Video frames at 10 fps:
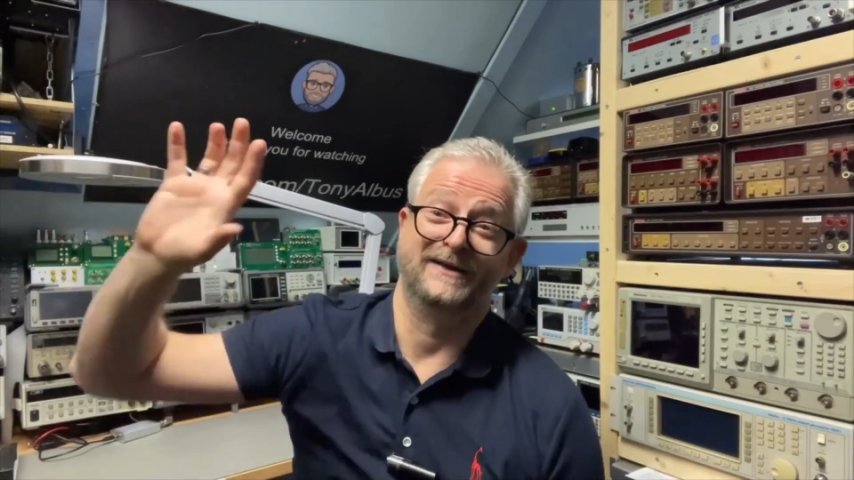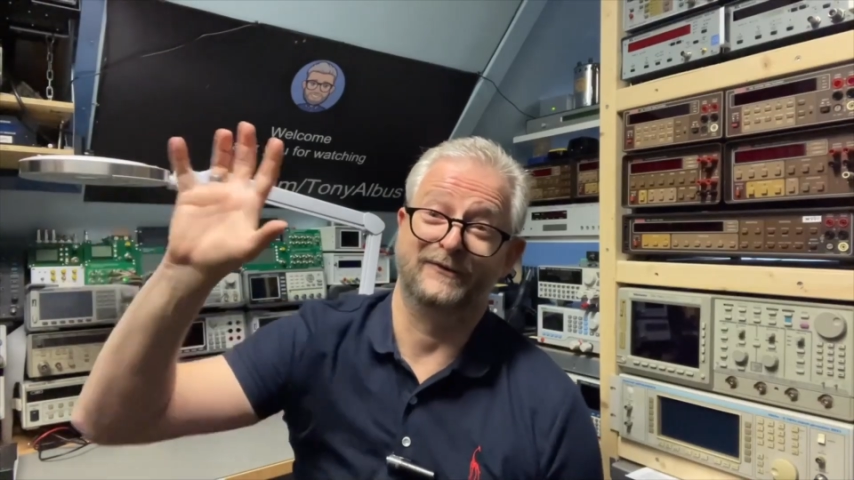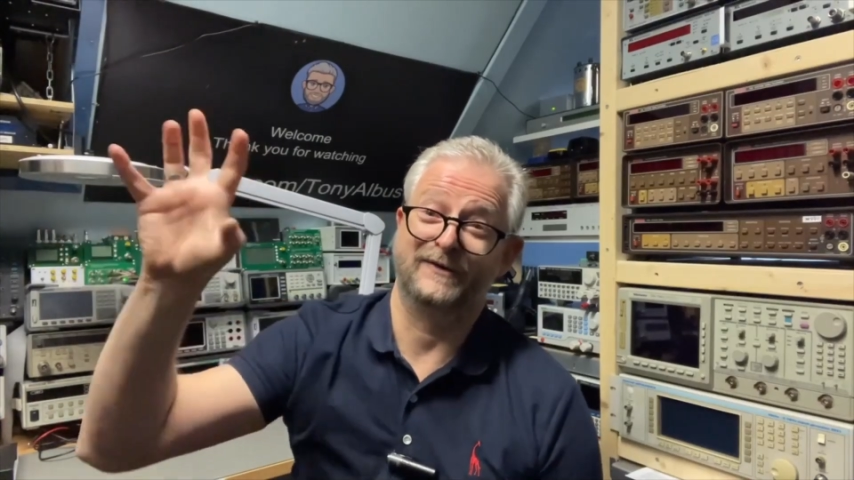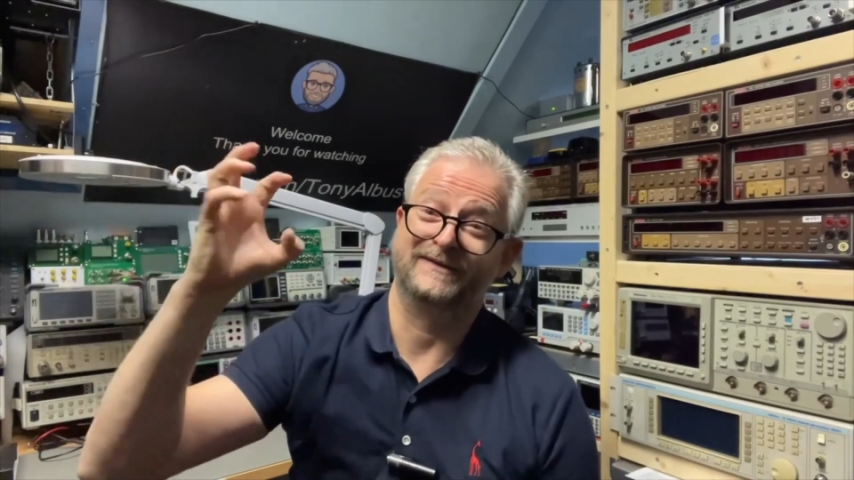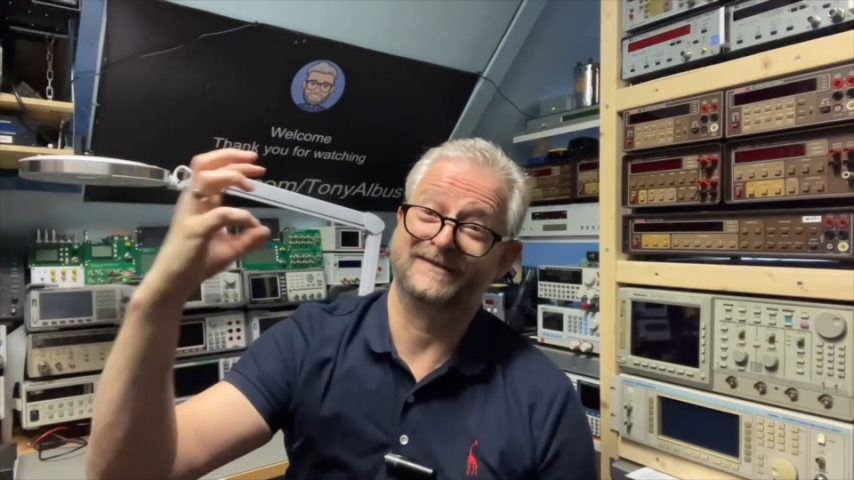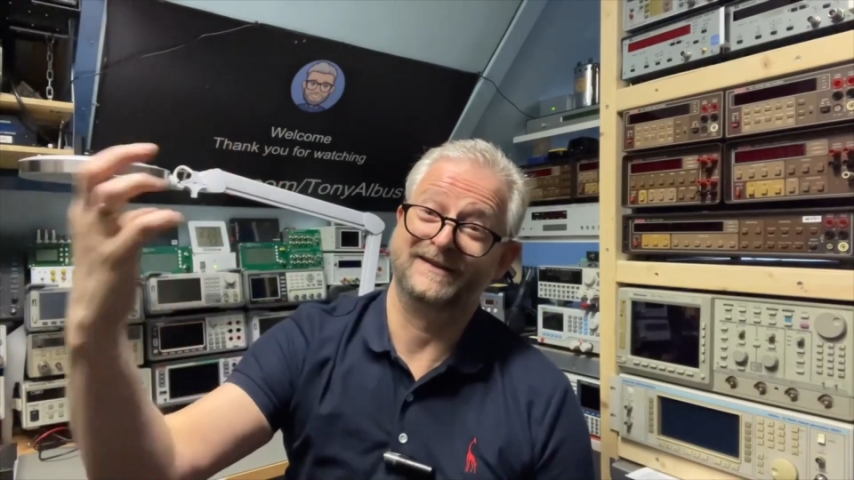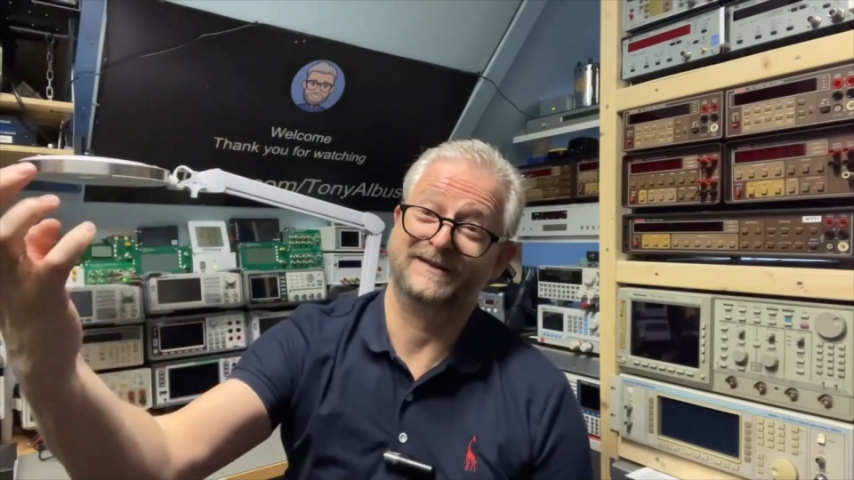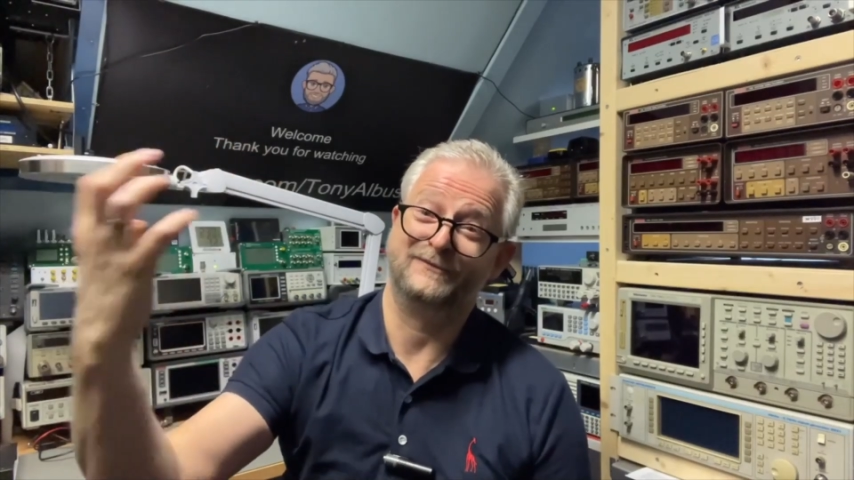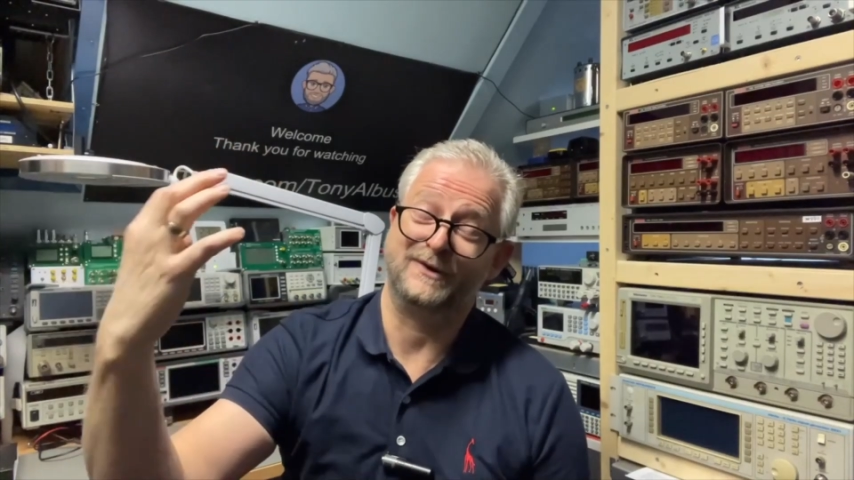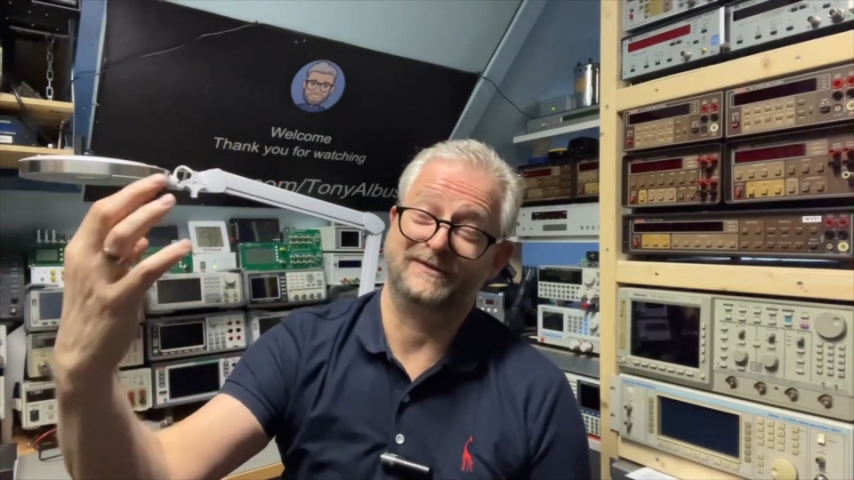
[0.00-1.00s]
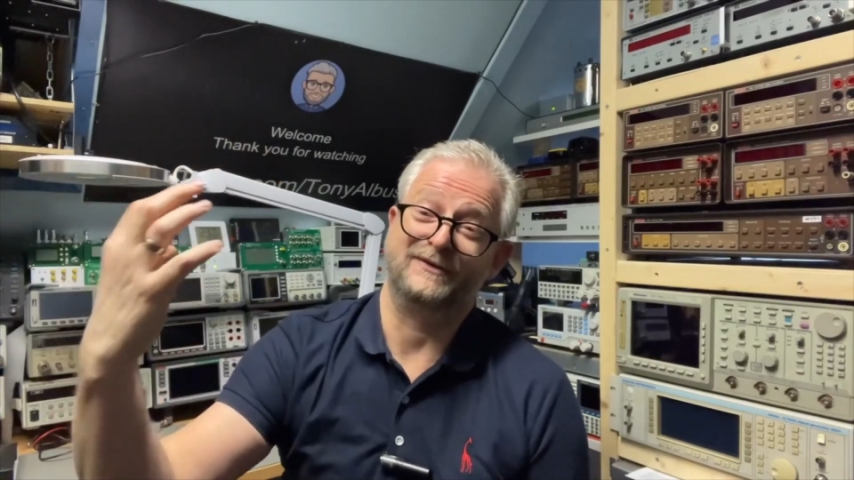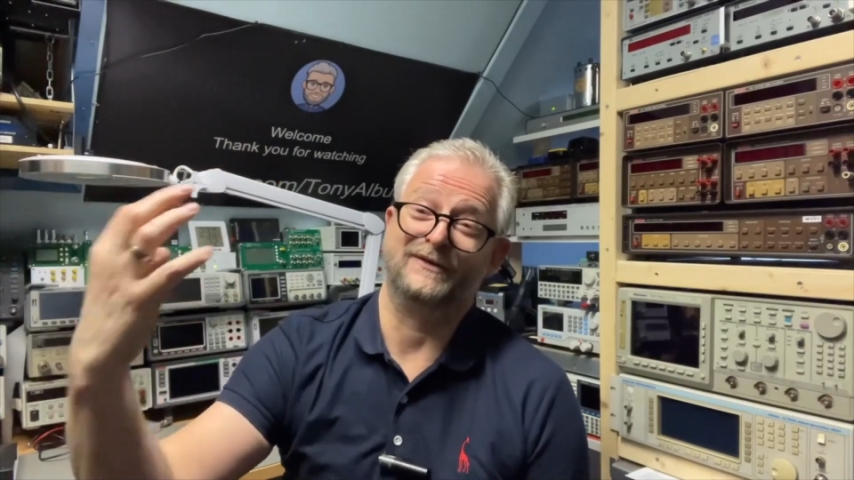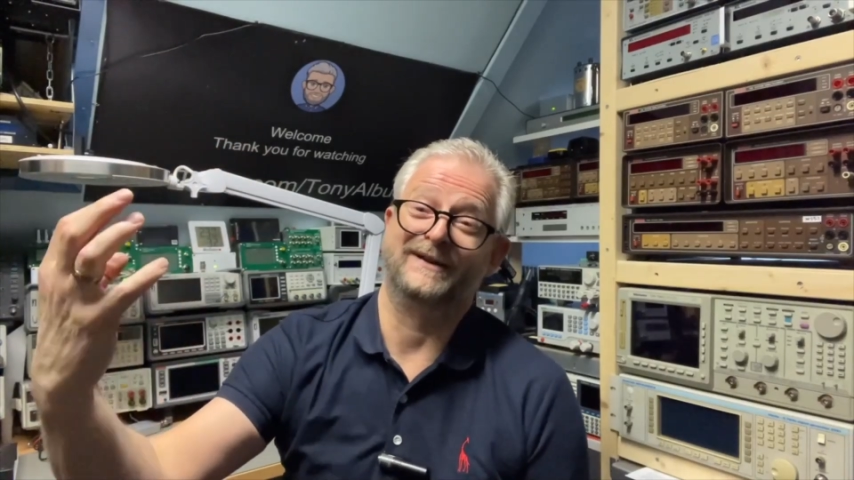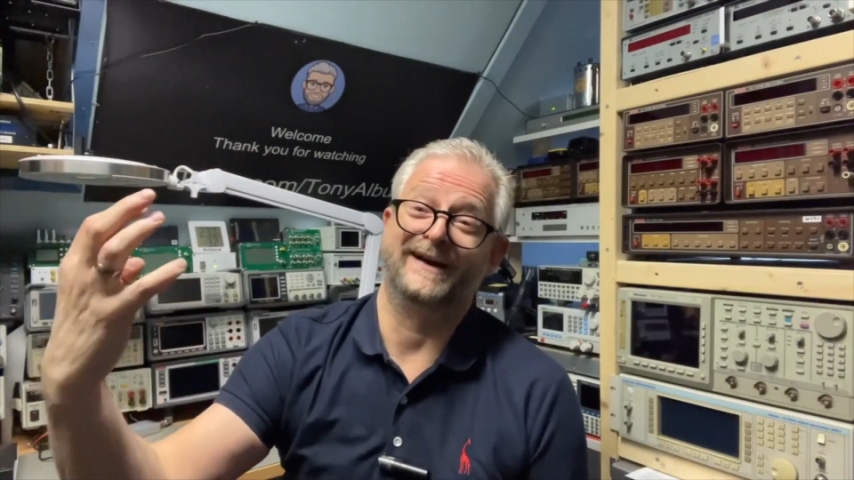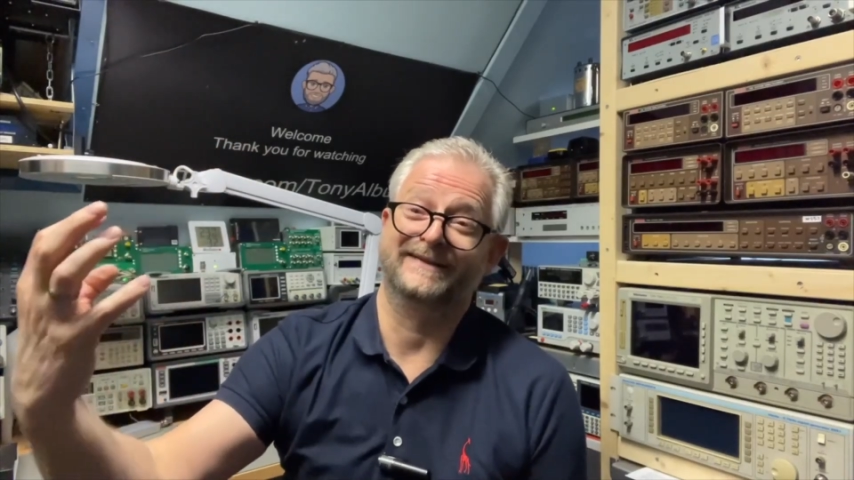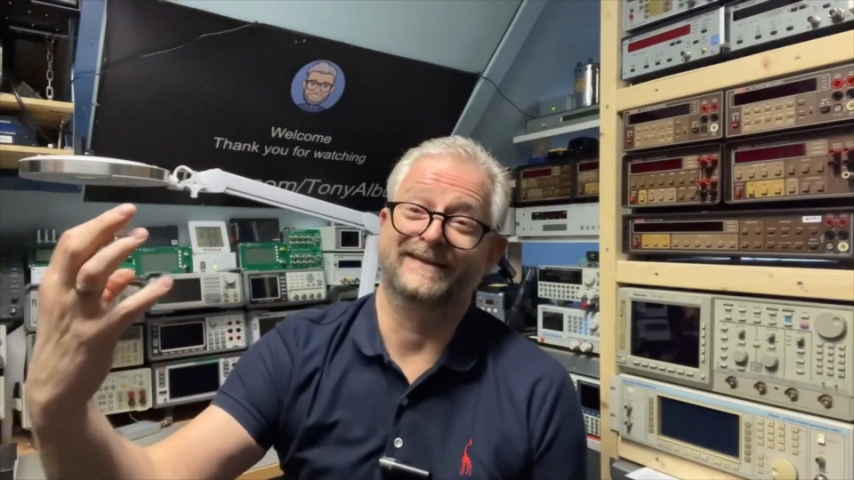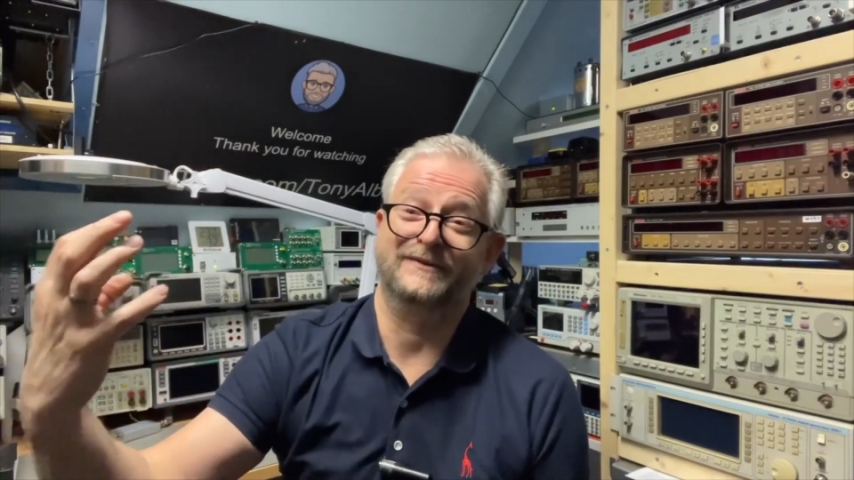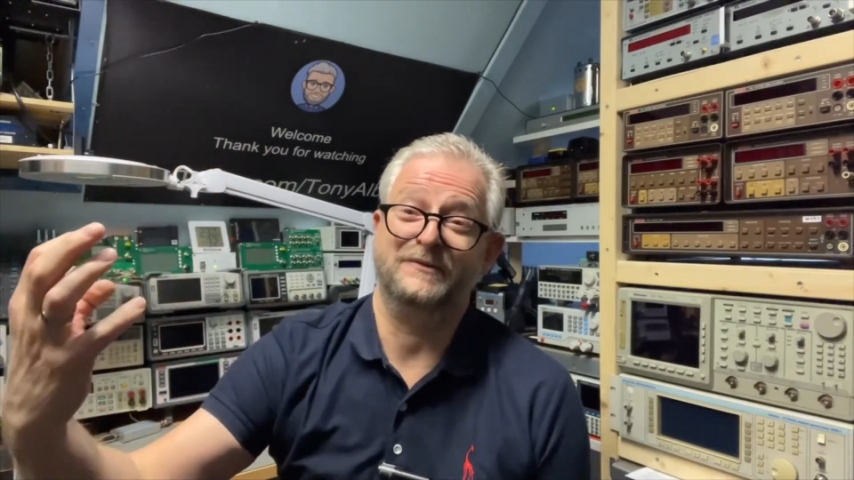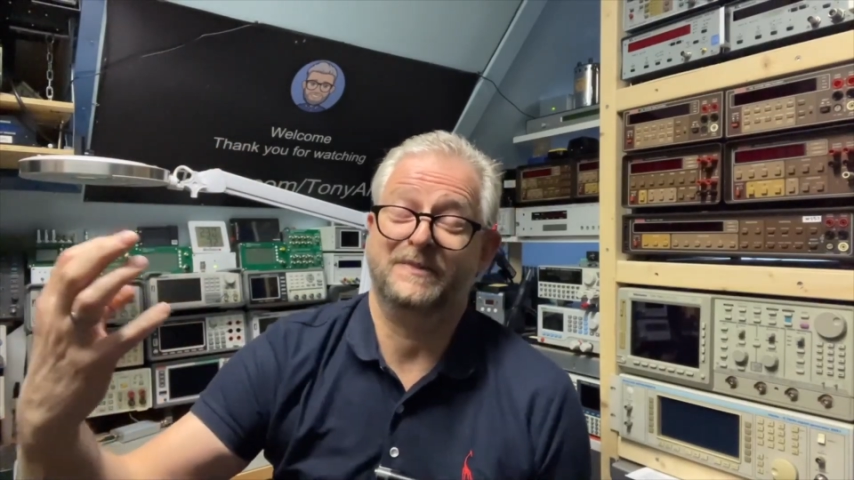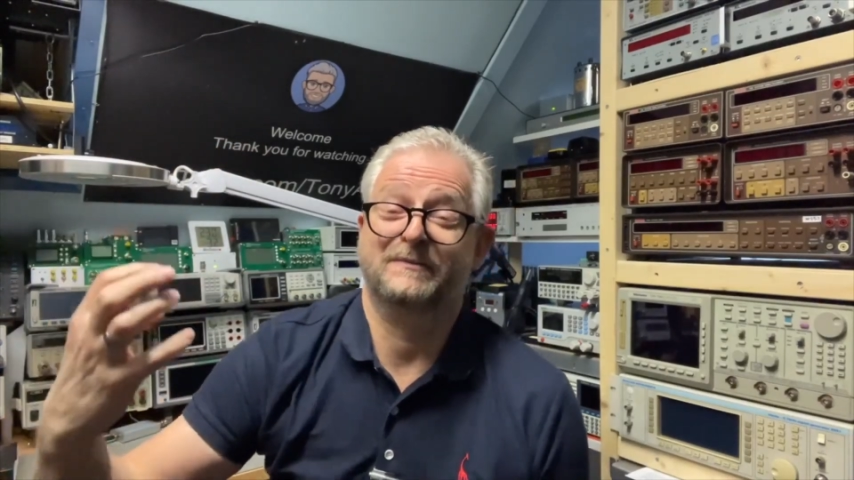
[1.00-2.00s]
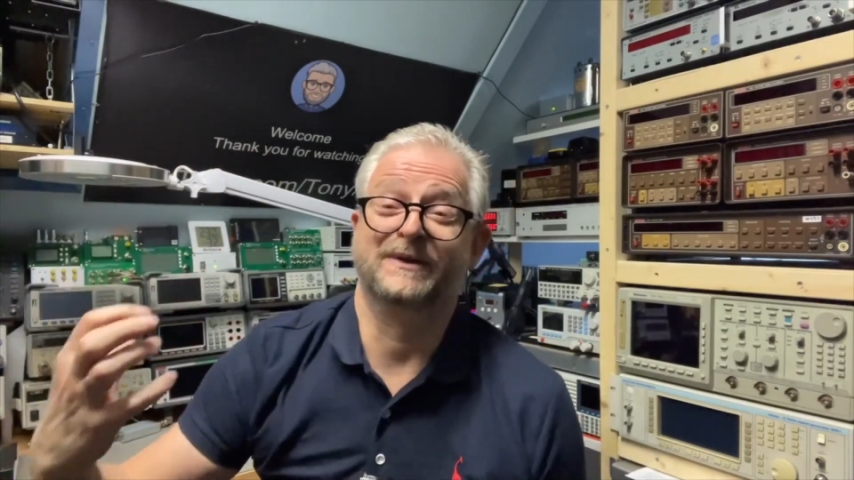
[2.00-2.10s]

You could see it was all lighted up,